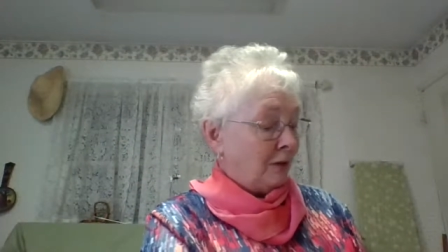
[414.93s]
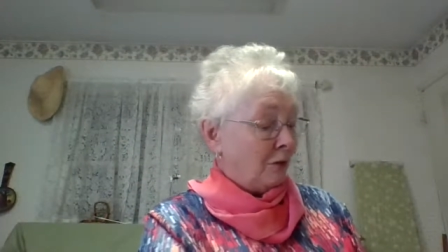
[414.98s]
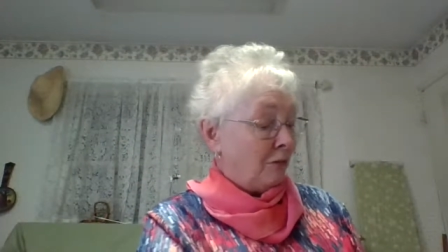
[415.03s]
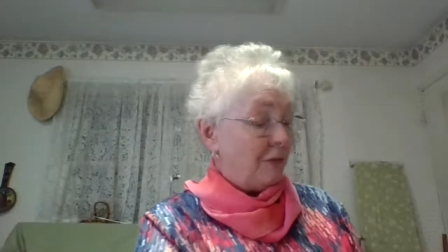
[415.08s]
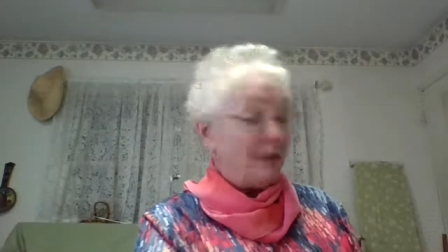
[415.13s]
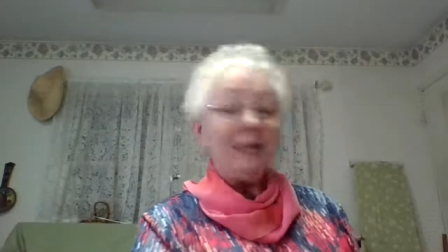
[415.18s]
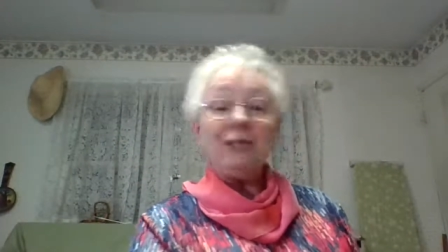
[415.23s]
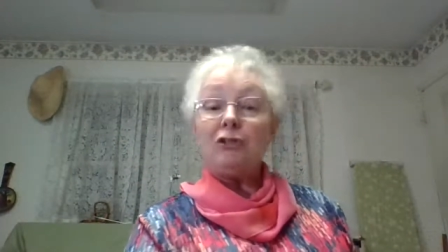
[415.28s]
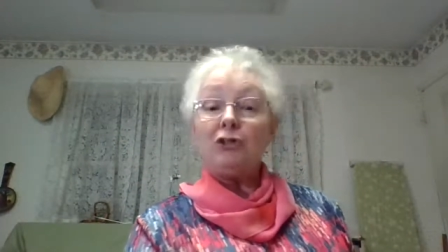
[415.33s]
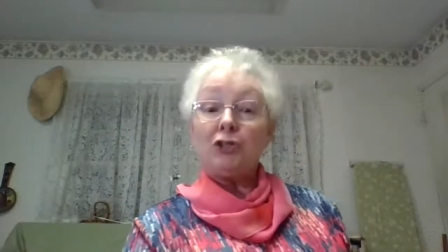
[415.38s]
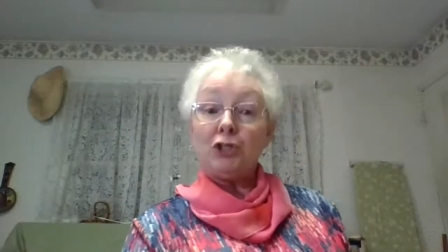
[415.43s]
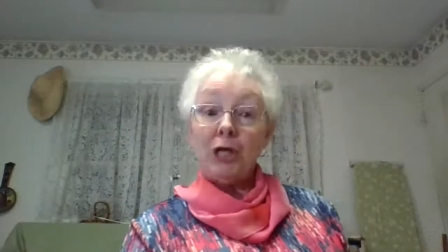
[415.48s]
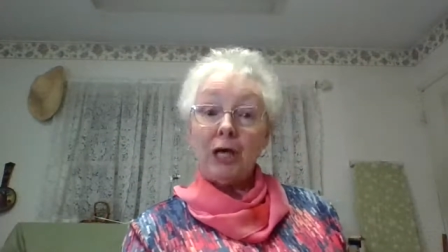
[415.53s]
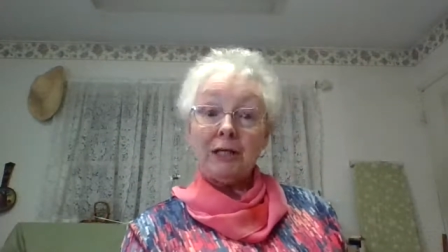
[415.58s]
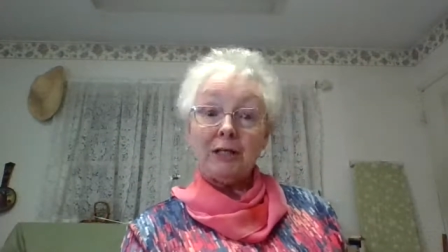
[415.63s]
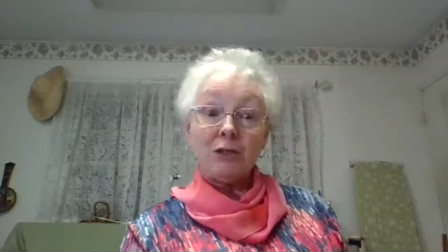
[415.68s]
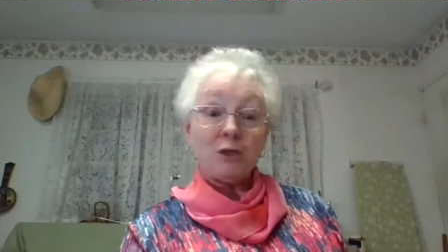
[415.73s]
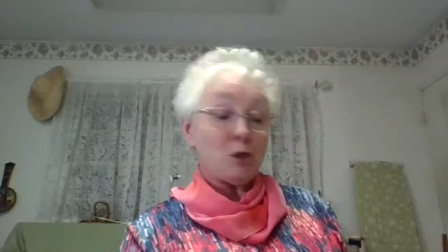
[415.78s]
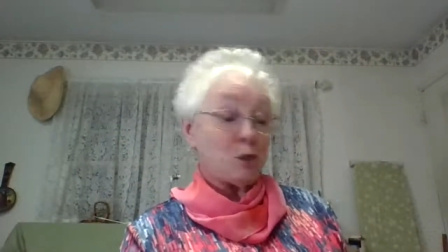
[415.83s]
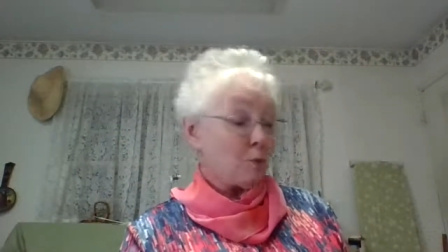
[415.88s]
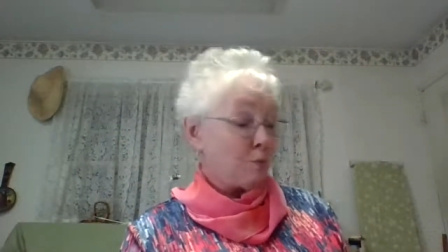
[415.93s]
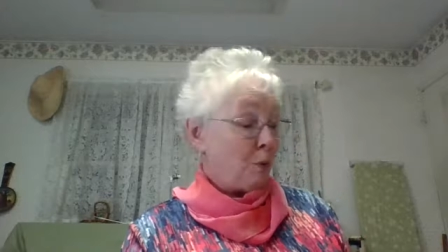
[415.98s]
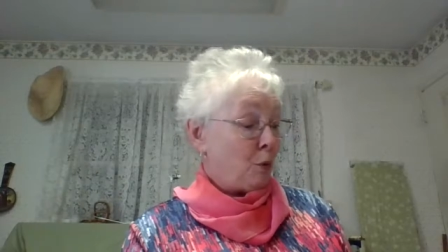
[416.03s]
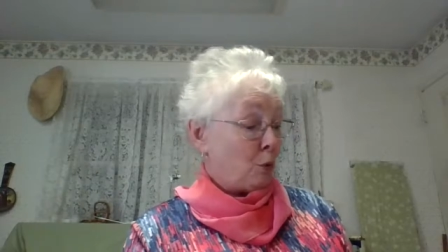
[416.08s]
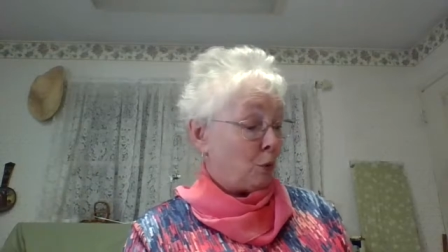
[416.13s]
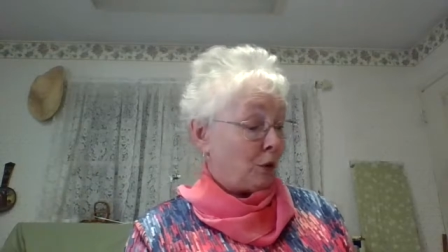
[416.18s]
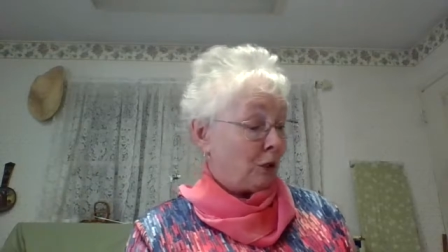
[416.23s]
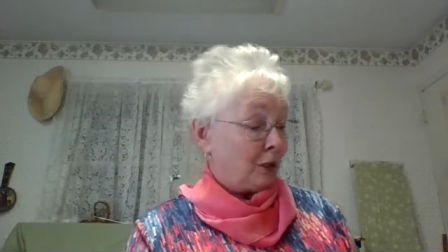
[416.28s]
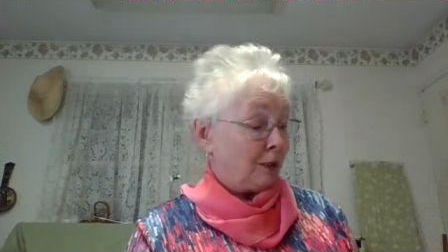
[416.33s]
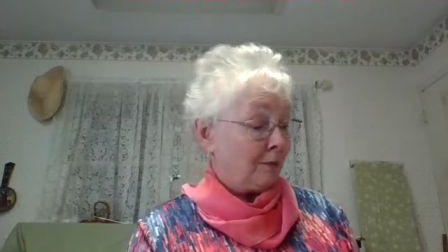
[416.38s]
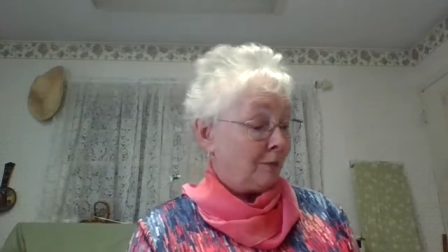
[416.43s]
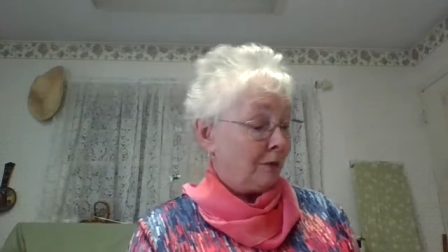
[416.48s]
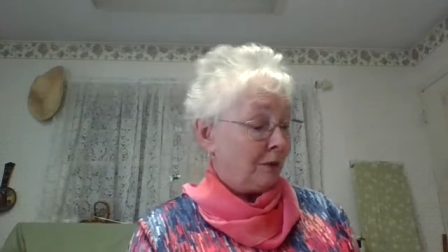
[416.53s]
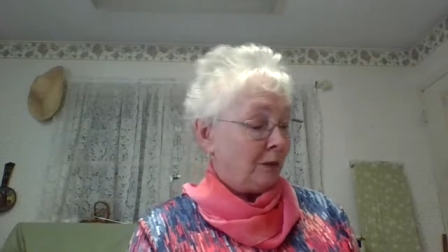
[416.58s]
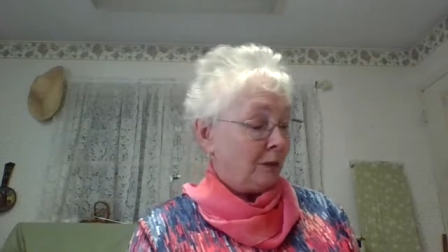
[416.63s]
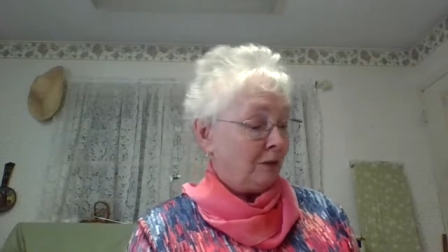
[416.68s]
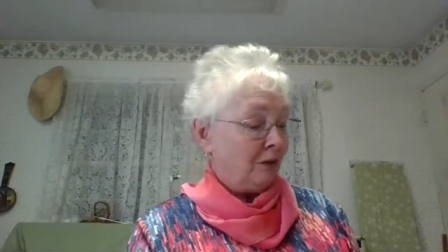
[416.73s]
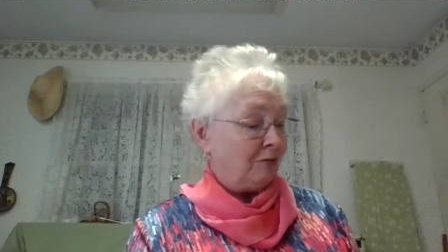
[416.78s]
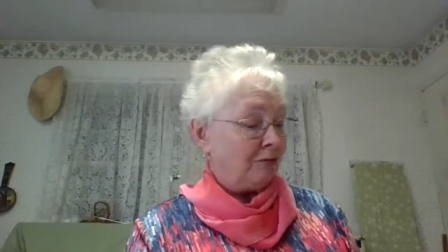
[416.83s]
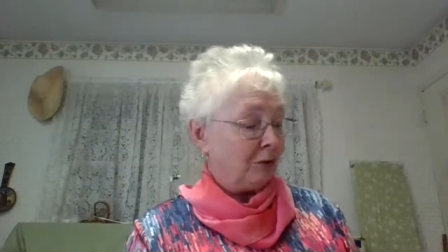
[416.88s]
Then Jadis spoke,
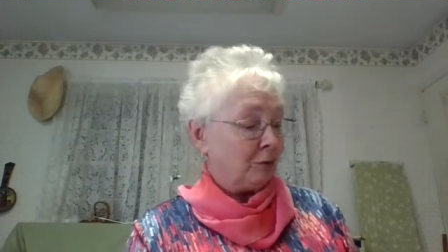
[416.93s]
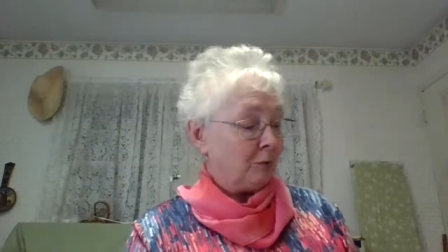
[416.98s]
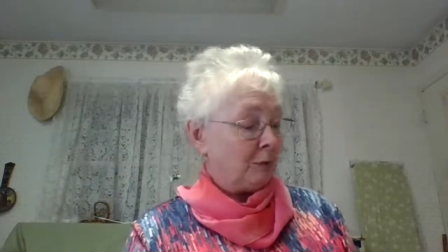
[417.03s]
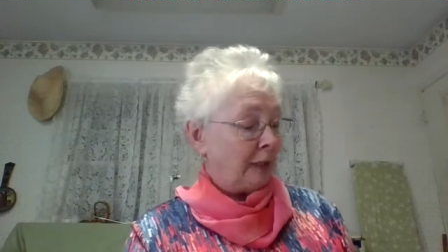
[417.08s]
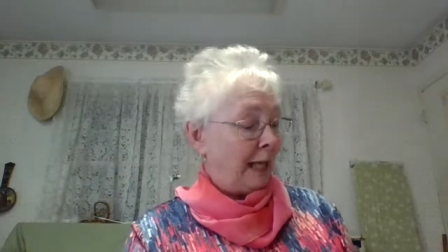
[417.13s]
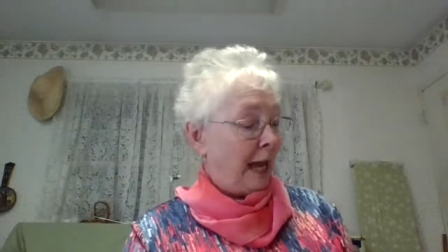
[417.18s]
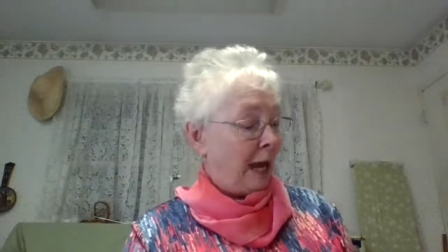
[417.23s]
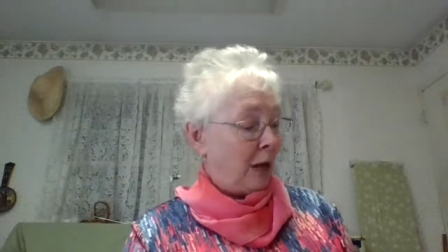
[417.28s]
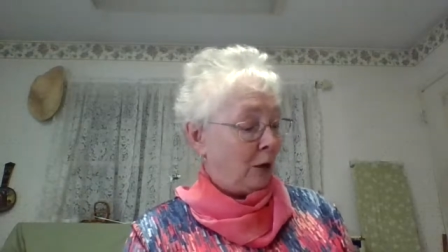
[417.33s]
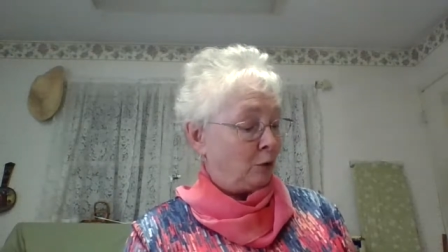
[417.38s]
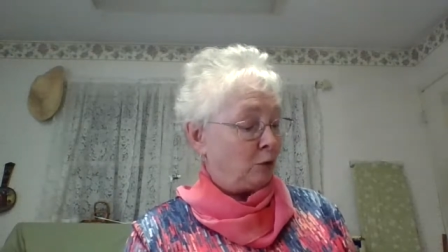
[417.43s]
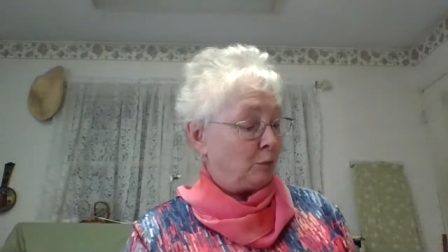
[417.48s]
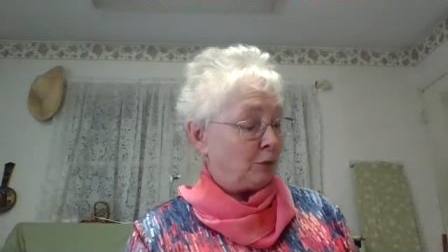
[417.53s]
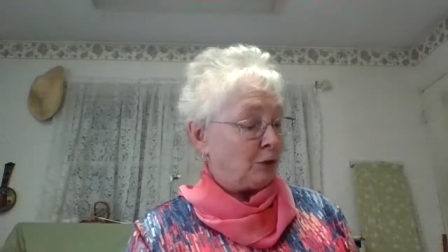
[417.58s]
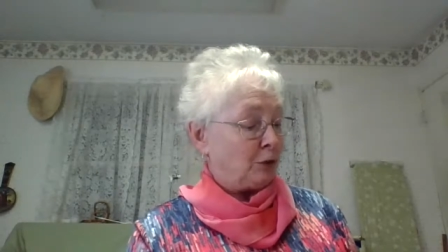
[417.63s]
not very loud,